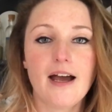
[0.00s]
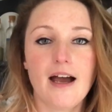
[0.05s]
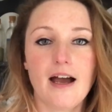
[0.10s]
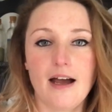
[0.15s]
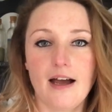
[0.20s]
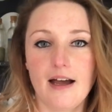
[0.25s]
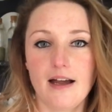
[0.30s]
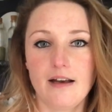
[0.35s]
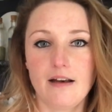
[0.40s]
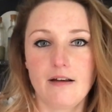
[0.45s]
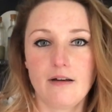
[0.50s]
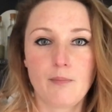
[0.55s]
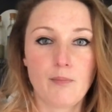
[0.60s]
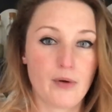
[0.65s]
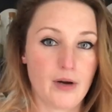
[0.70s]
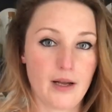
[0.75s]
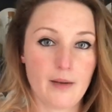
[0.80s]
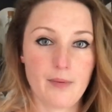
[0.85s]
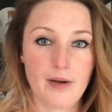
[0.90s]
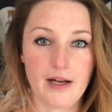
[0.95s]
and
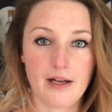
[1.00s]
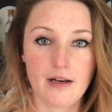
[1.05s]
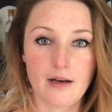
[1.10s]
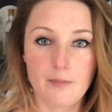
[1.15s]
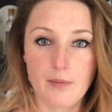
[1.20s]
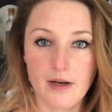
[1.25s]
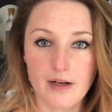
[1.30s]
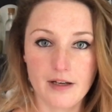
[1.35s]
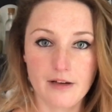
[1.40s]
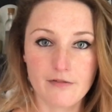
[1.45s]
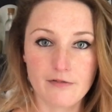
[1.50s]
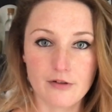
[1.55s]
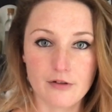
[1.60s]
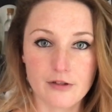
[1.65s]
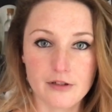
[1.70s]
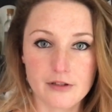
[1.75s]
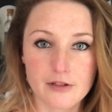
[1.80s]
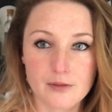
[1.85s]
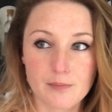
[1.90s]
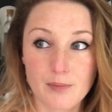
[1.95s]
bring it back in a bucket for
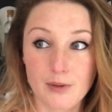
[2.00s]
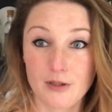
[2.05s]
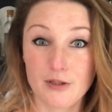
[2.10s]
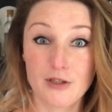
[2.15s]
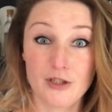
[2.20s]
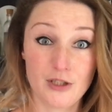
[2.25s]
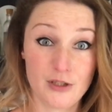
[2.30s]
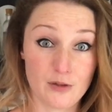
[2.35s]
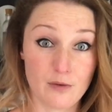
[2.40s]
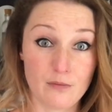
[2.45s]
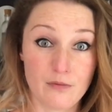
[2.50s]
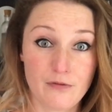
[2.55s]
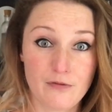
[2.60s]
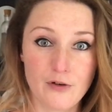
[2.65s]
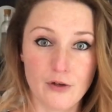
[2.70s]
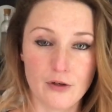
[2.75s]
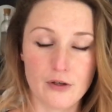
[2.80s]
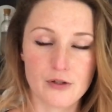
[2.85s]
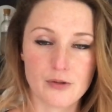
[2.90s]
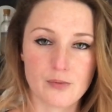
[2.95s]
us, because she's on
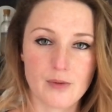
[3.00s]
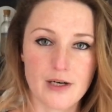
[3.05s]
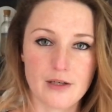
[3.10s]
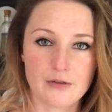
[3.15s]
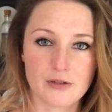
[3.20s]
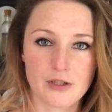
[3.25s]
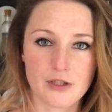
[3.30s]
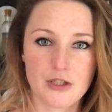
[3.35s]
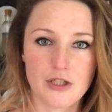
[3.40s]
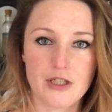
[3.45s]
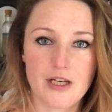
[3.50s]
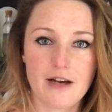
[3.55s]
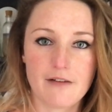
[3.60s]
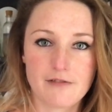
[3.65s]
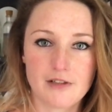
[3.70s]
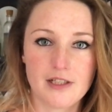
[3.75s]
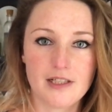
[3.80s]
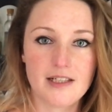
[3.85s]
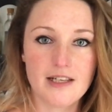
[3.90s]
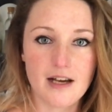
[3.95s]
foot as well, so she'd have
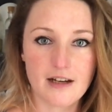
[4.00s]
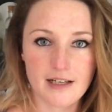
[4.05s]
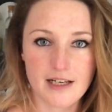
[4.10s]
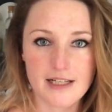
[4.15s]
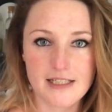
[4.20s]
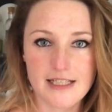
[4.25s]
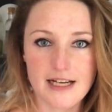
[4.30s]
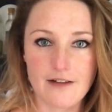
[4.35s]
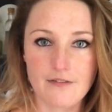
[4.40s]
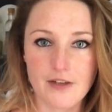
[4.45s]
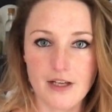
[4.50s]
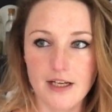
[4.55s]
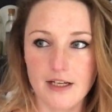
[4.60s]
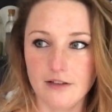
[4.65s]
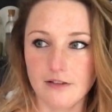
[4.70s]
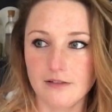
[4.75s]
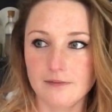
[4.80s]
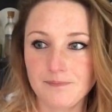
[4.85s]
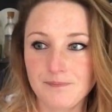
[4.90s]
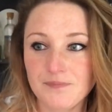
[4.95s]
to lug it down the
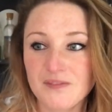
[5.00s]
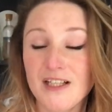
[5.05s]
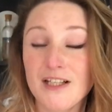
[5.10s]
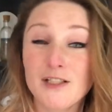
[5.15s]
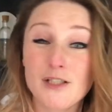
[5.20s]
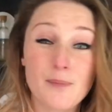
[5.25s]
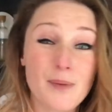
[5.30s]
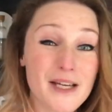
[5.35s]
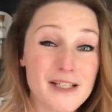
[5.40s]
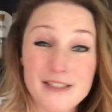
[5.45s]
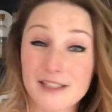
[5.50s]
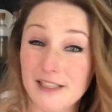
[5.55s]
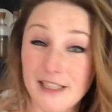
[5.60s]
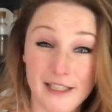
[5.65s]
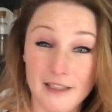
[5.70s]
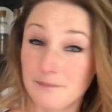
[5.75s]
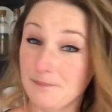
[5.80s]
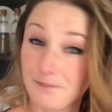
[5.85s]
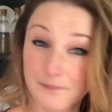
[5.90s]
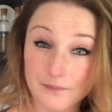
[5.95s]
hill. So
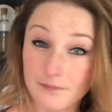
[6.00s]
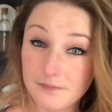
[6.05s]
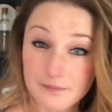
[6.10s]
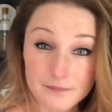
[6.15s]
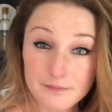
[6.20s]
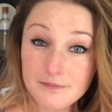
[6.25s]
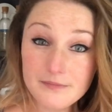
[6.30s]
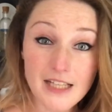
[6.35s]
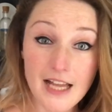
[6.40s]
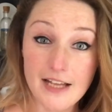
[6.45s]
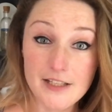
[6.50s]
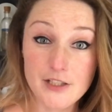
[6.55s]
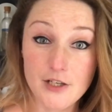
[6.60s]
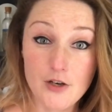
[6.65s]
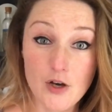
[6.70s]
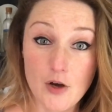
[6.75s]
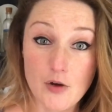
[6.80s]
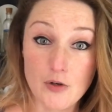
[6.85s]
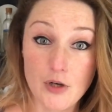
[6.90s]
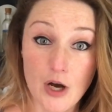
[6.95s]
basically, that's a
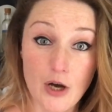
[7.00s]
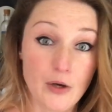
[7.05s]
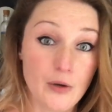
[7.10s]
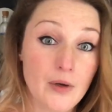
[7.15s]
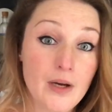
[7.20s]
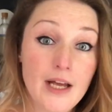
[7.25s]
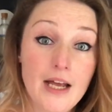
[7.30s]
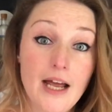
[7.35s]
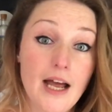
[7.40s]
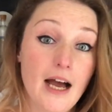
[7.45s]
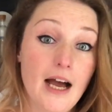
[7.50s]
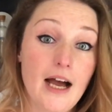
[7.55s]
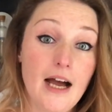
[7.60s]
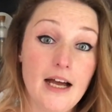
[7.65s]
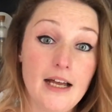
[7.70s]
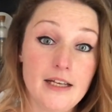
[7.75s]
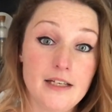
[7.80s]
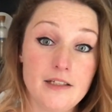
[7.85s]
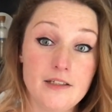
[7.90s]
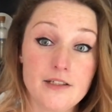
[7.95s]
no-go.
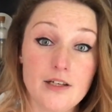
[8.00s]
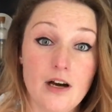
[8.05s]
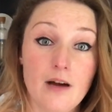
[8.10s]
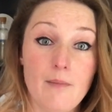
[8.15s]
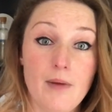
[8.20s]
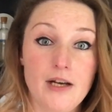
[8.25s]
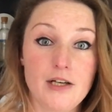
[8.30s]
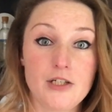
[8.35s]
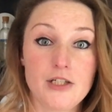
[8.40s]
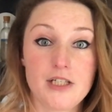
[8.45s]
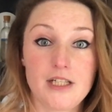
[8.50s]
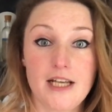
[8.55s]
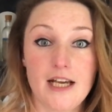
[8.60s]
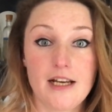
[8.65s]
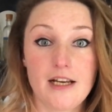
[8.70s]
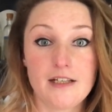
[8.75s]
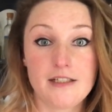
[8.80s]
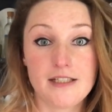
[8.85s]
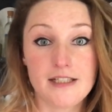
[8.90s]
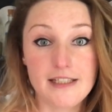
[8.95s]
And I managed to get
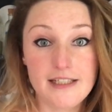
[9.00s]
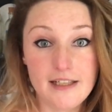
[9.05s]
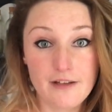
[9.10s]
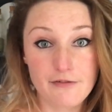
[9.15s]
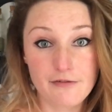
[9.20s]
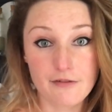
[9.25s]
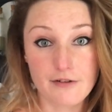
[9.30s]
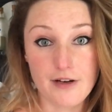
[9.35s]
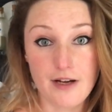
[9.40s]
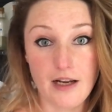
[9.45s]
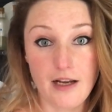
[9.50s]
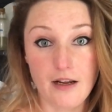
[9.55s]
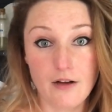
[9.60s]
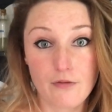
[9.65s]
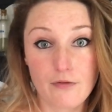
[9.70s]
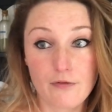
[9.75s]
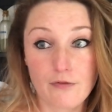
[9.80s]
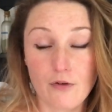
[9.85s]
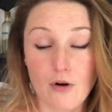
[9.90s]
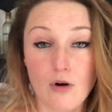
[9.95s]
a delivery
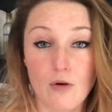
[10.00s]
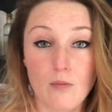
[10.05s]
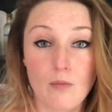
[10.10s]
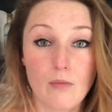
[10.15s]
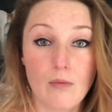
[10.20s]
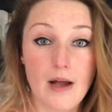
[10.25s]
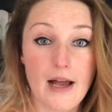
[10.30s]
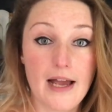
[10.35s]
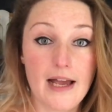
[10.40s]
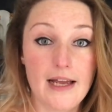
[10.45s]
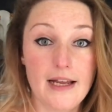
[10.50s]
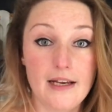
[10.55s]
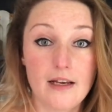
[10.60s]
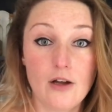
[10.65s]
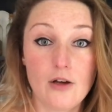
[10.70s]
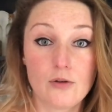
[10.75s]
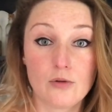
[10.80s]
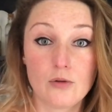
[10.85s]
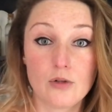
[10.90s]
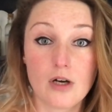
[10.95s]
from a
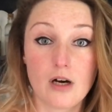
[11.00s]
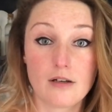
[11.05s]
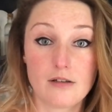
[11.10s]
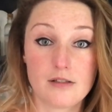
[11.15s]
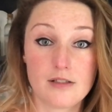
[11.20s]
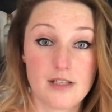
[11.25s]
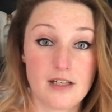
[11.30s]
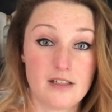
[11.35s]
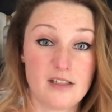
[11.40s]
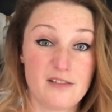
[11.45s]
local garden centre